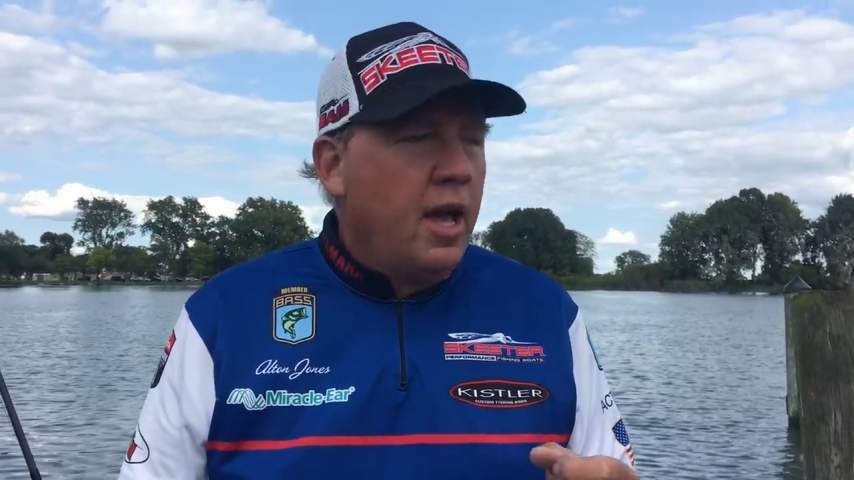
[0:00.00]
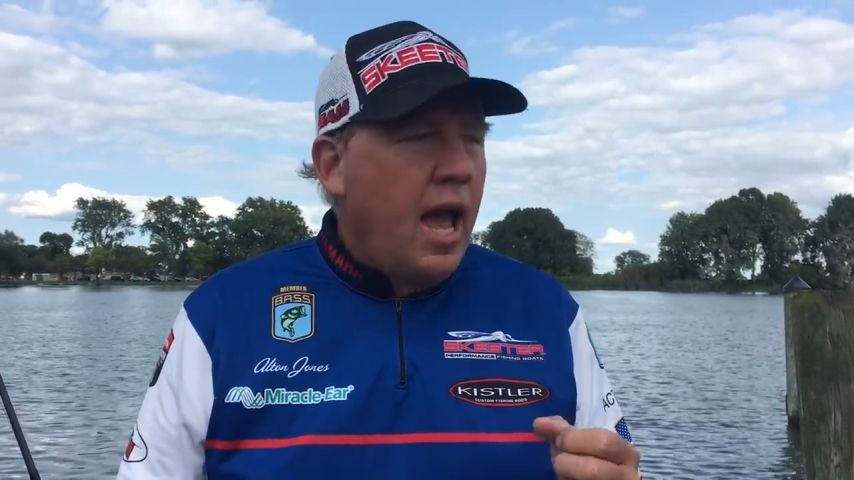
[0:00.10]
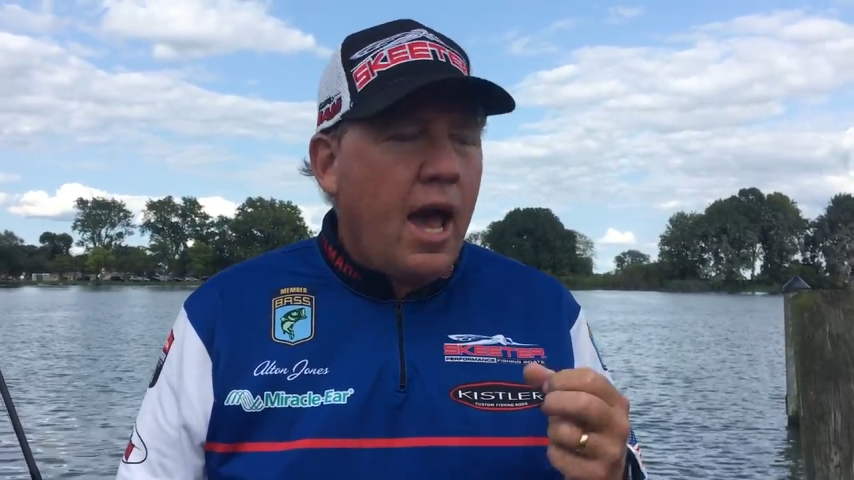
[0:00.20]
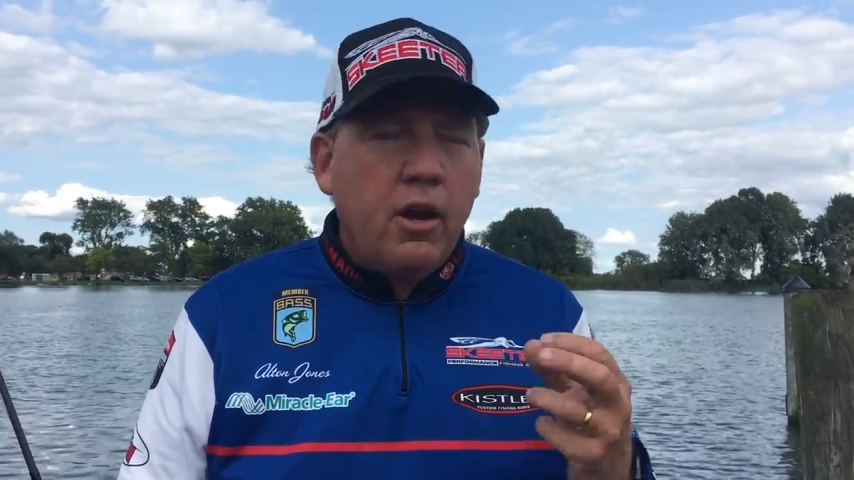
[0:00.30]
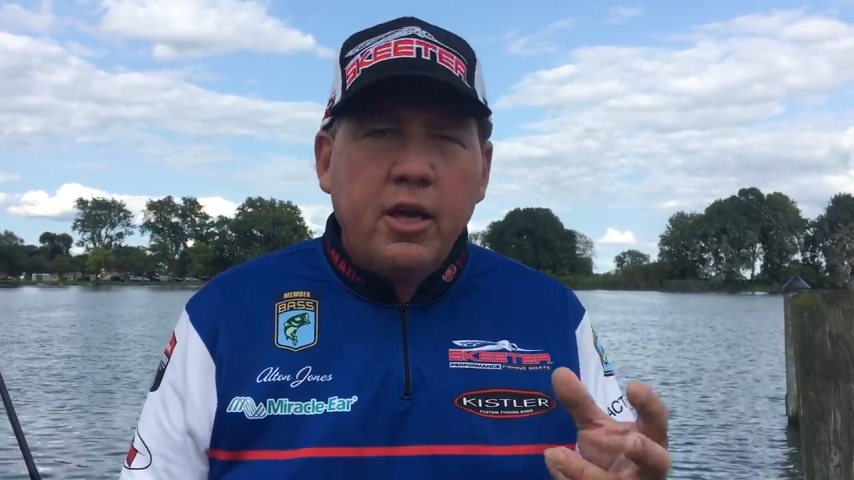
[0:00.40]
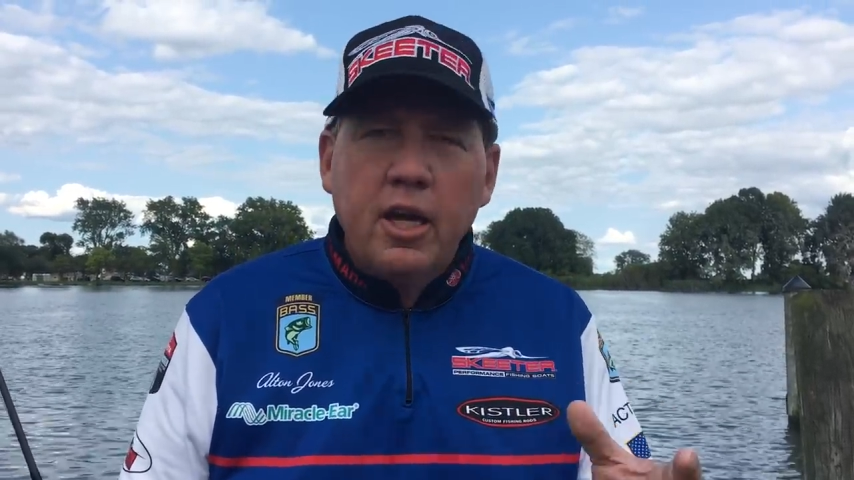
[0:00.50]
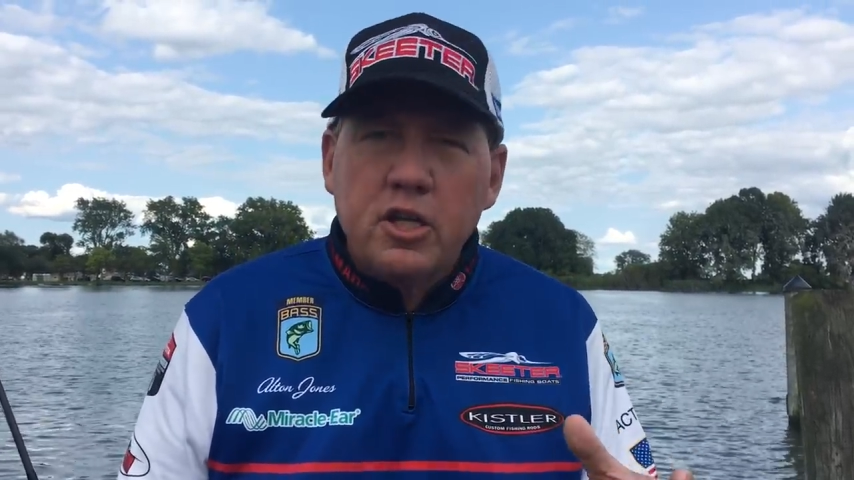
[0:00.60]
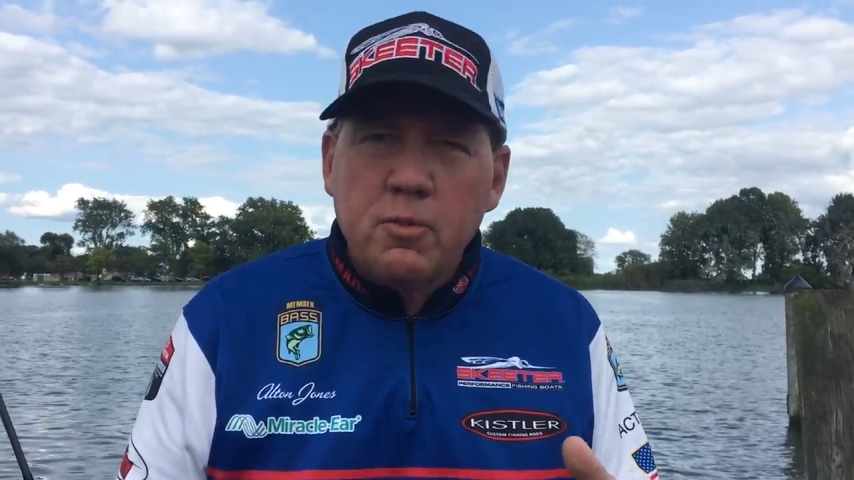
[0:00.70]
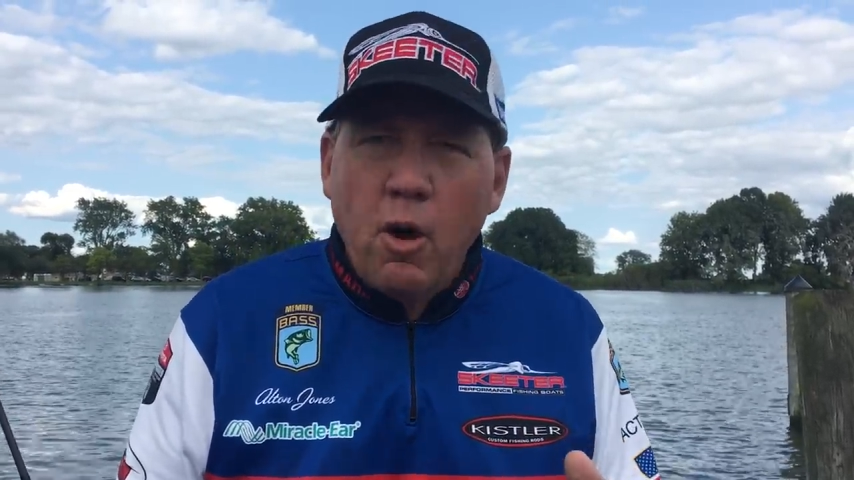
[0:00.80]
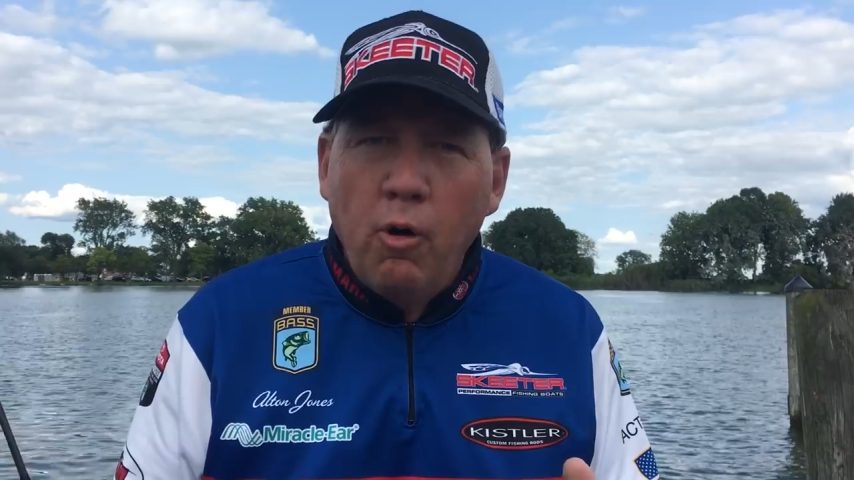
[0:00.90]
how to catch
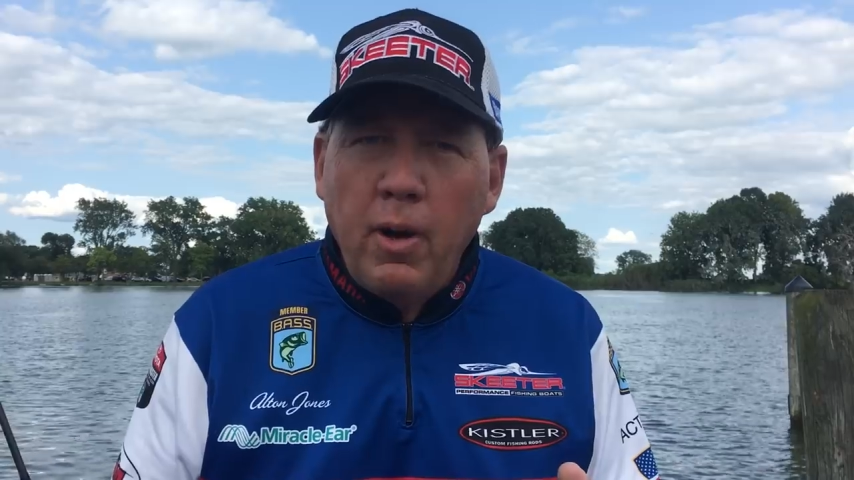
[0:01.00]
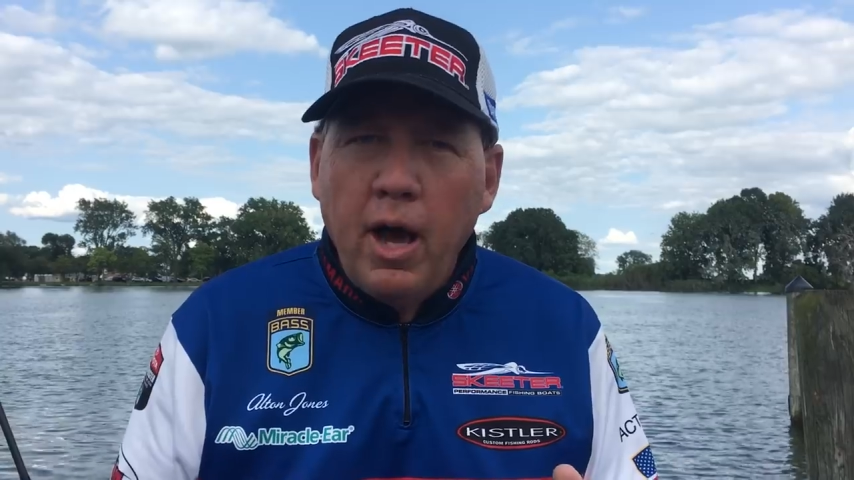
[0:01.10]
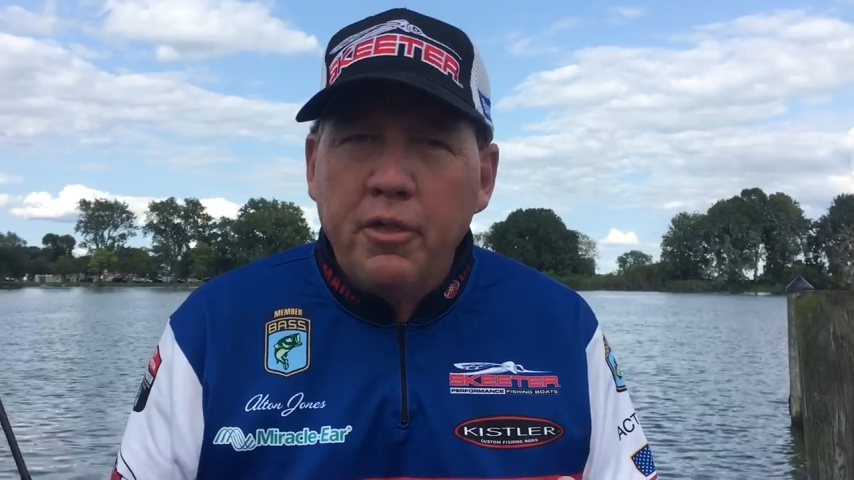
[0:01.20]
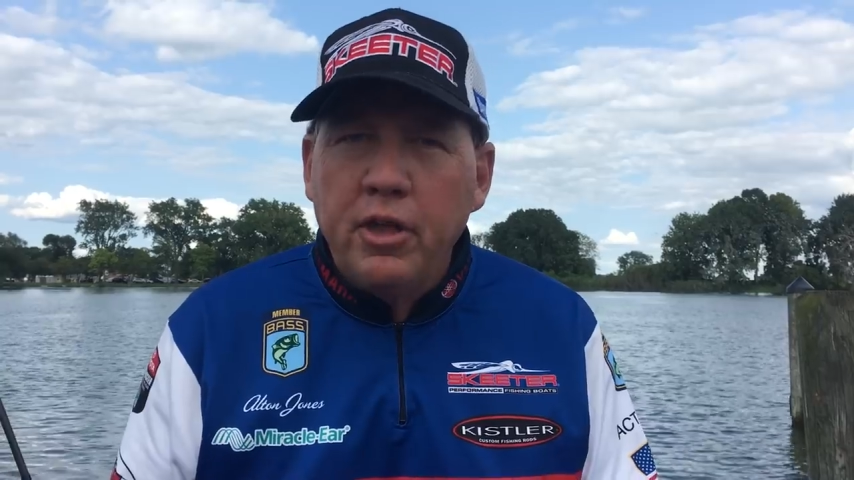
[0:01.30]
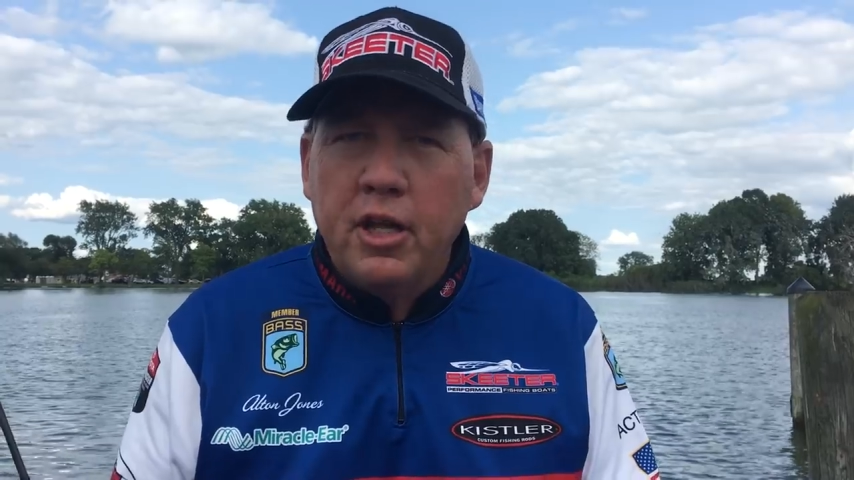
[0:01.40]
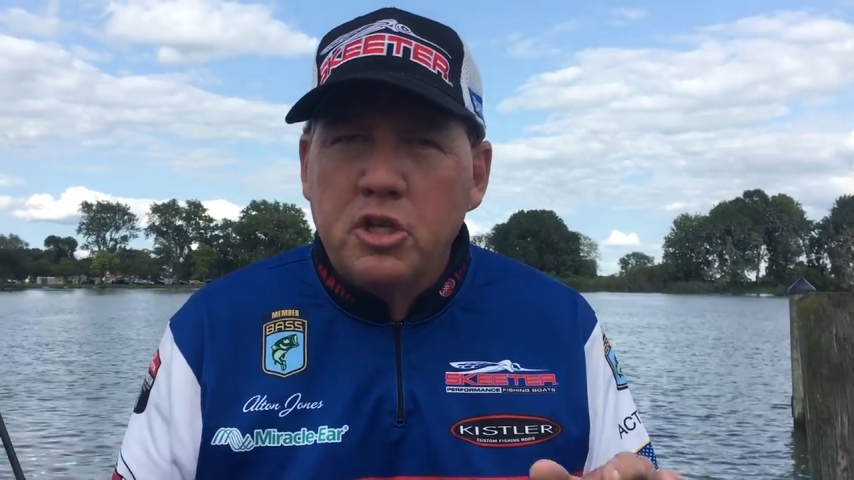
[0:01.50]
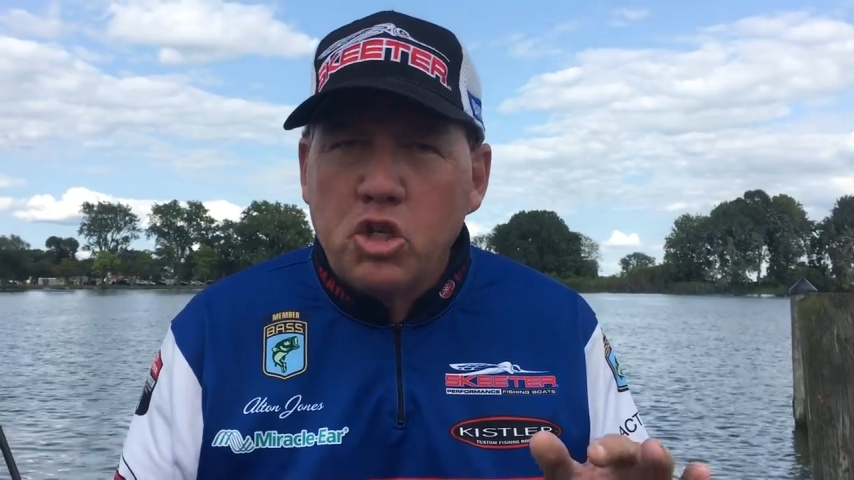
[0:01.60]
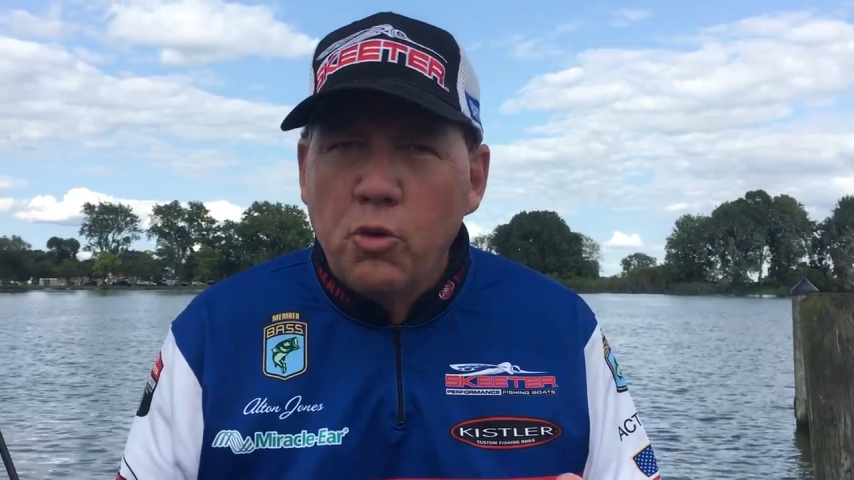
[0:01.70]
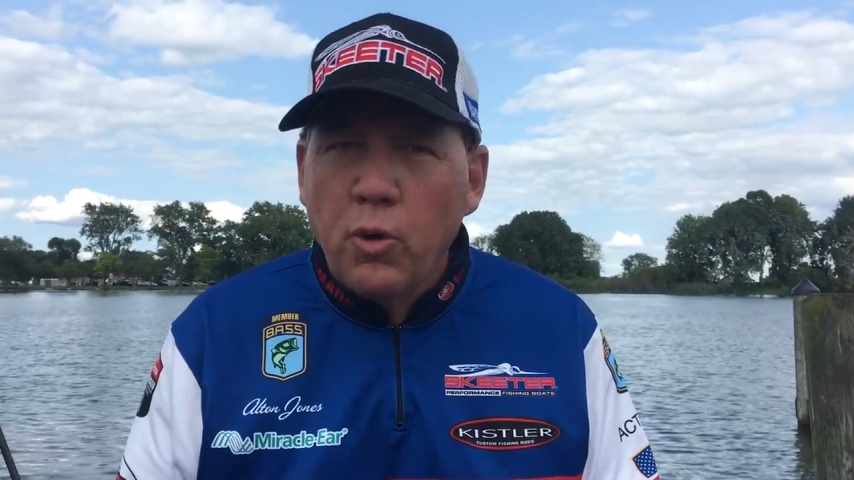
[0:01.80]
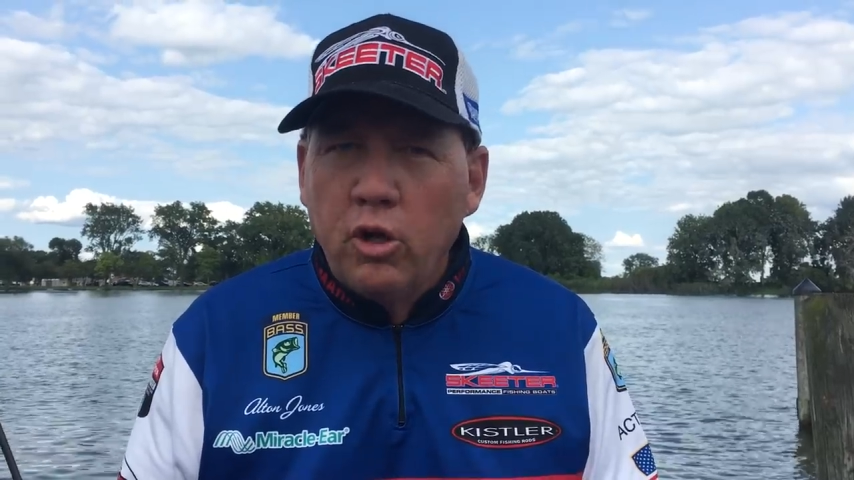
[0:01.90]
smallmouth in super